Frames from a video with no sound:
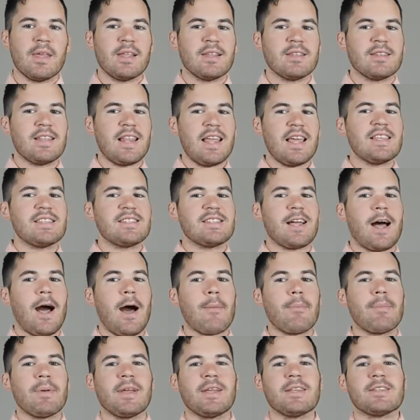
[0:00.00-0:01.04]
Today's
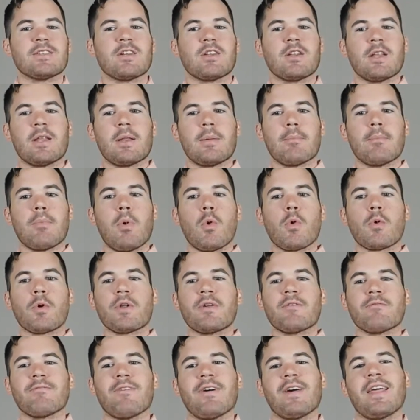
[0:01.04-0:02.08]
topic is on an
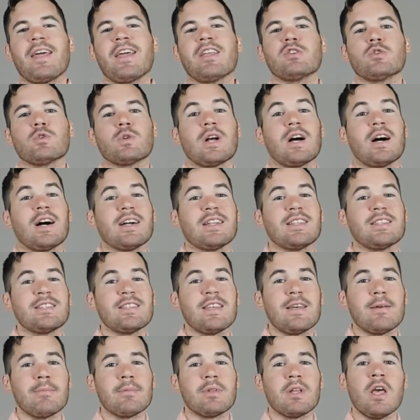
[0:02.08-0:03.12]
important financial
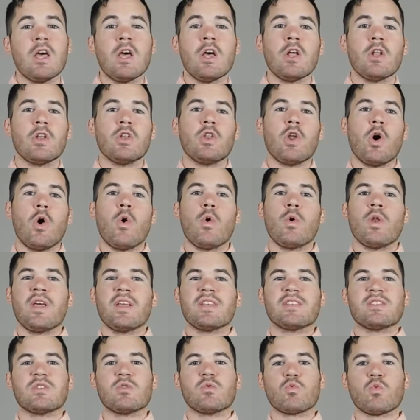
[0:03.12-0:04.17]
concept known
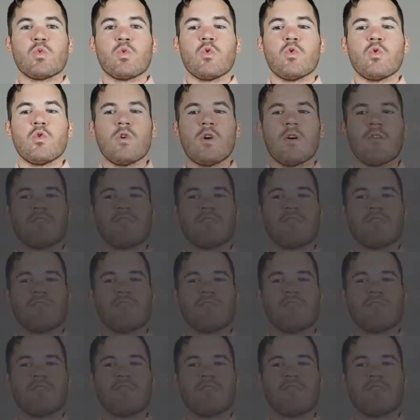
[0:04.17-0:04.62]
as the Rule